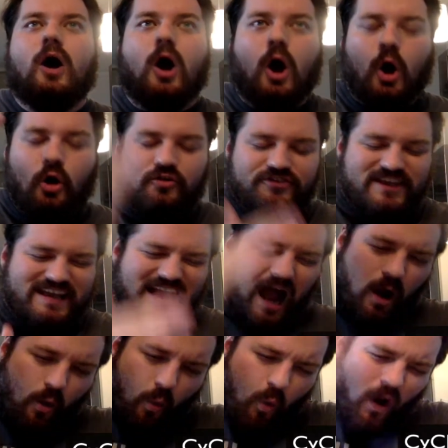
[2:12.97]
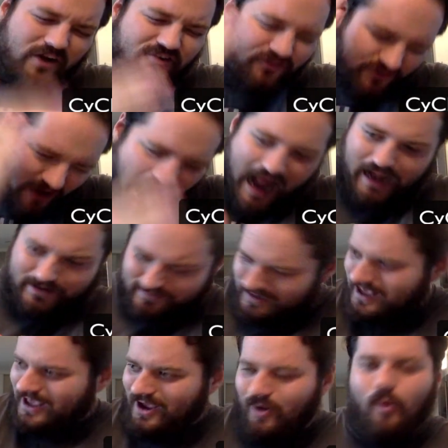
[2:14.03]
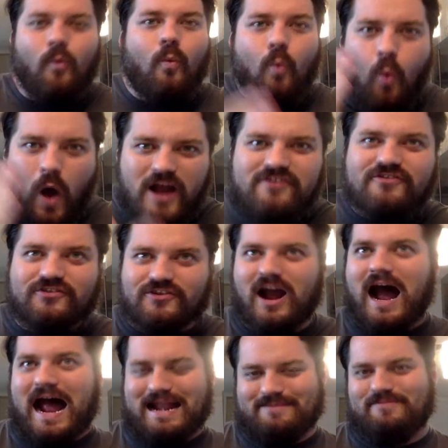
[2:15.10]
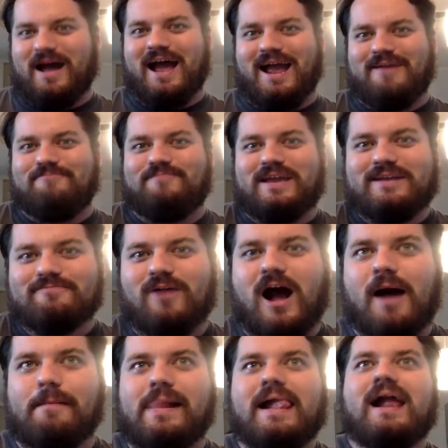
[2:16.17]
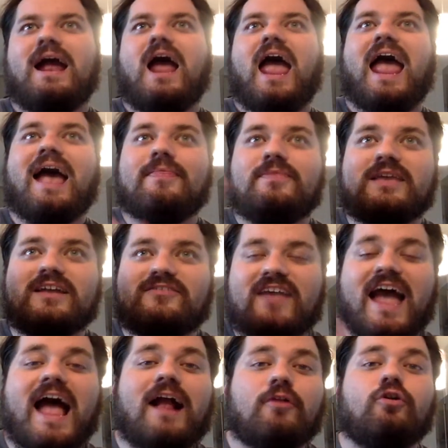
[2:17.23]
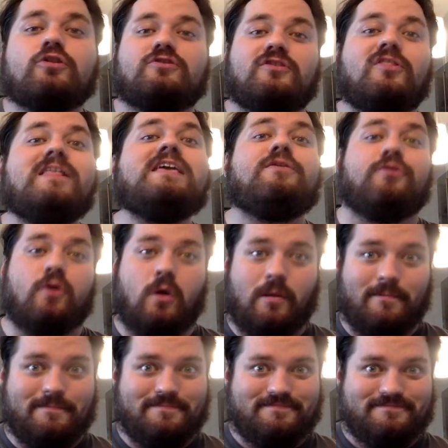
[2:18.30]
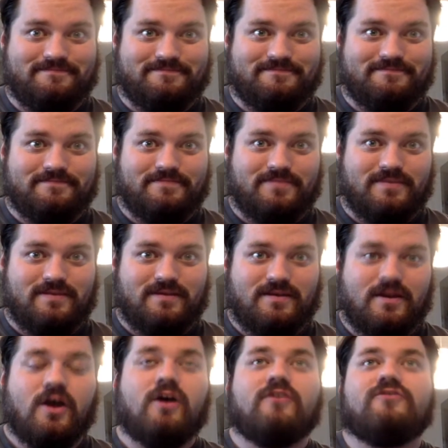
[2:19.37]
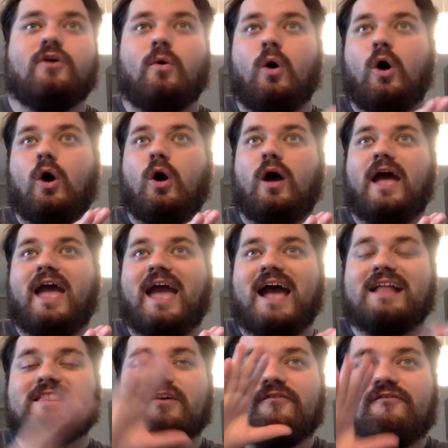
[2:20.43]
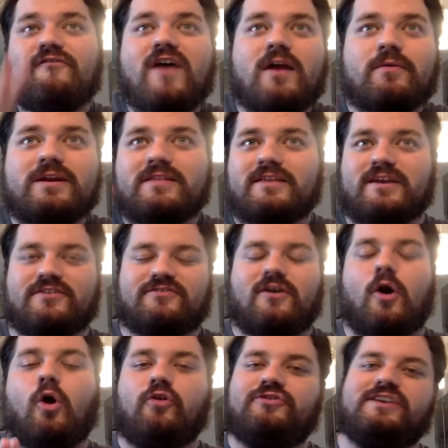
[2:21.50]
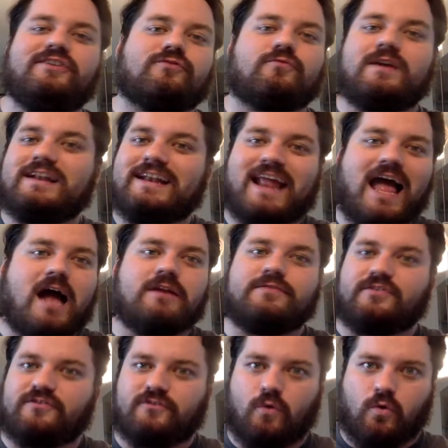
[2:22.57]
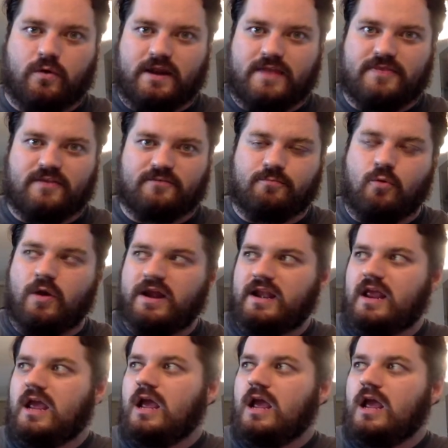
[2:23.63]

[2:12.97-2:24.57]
Ulti got one shot. One shot by Big Mom. And the attack looked lethal. So, at the very least, Ulti's written out of the story at this point.